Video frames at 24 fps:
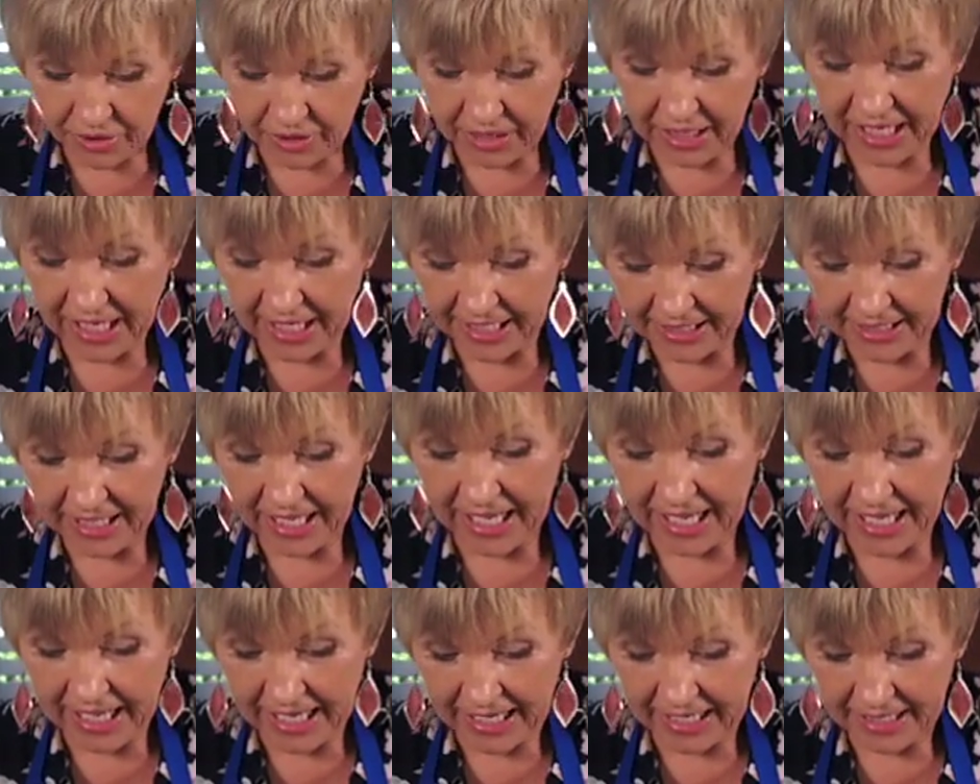can
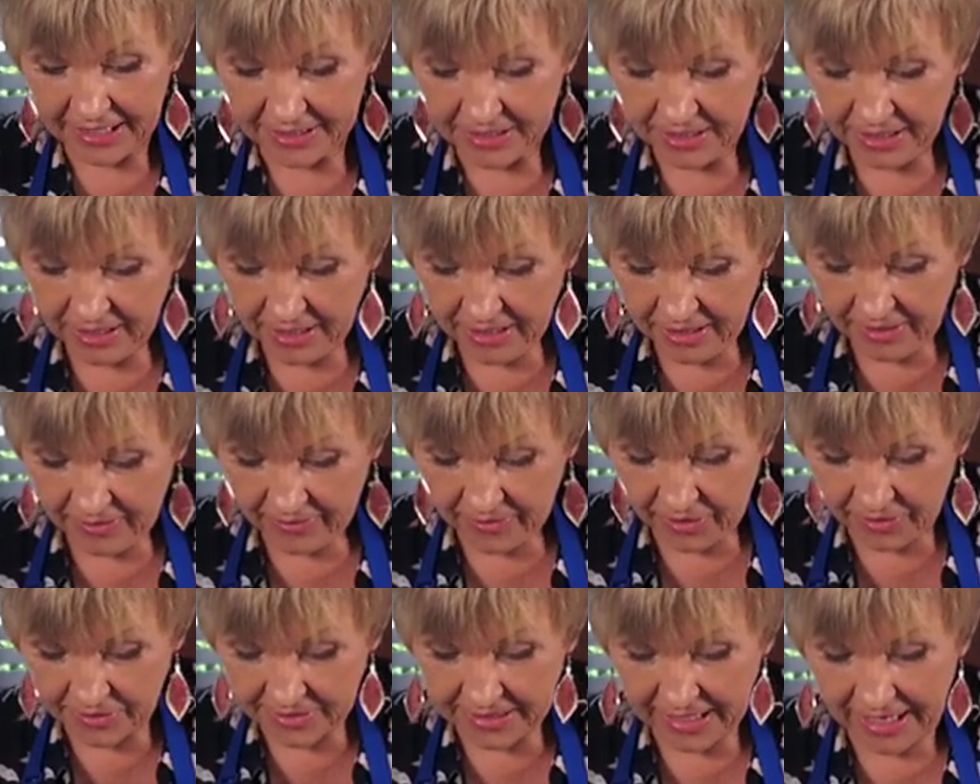add
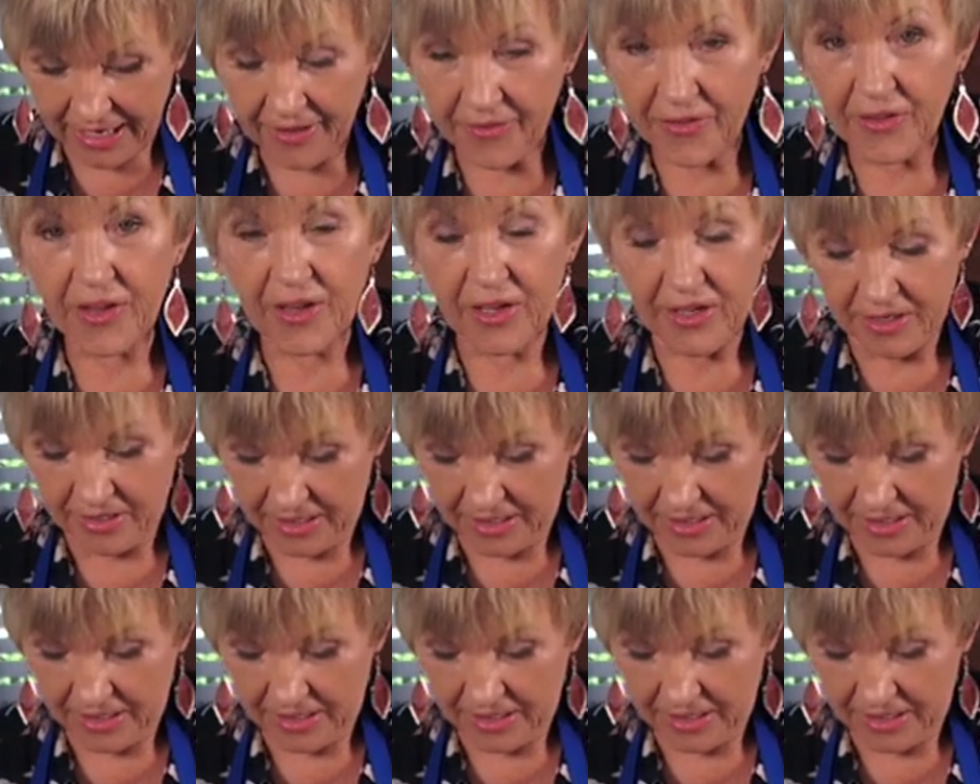those other